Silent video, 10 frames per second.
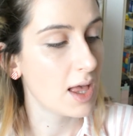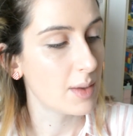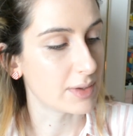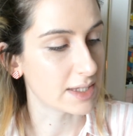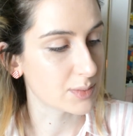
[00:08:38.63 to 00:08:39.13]

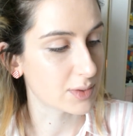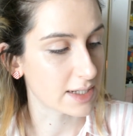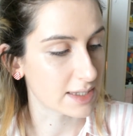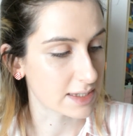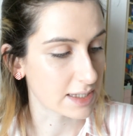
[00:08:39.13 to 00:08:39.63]
but this one
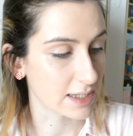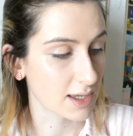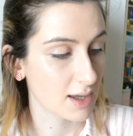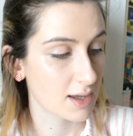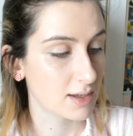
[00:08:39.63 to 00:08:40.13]
is the
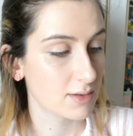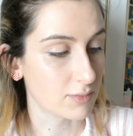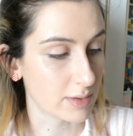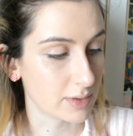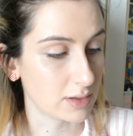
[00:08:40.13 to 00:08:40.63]

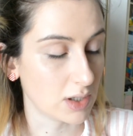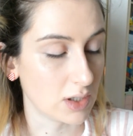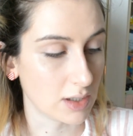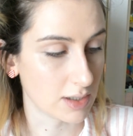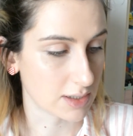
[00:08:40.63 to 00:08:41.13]
Rimmel
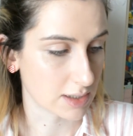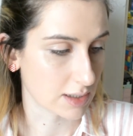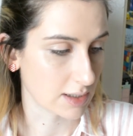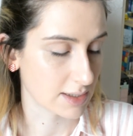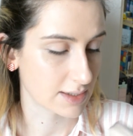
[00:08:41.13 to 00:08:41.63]

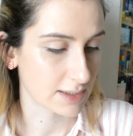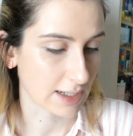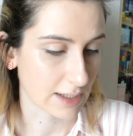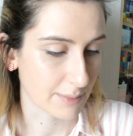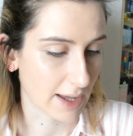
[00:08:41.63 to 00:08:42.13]
London
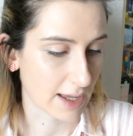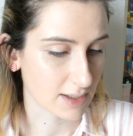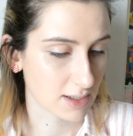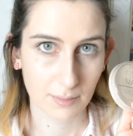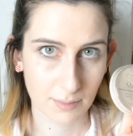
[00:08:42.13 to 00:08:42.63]
Stay
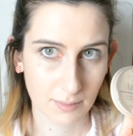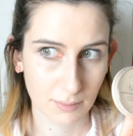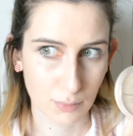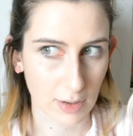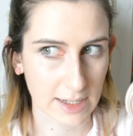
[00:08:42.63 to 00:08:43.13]
Matte
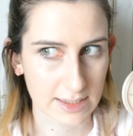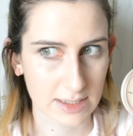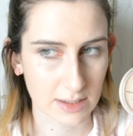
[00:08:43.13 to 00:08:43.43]
pressed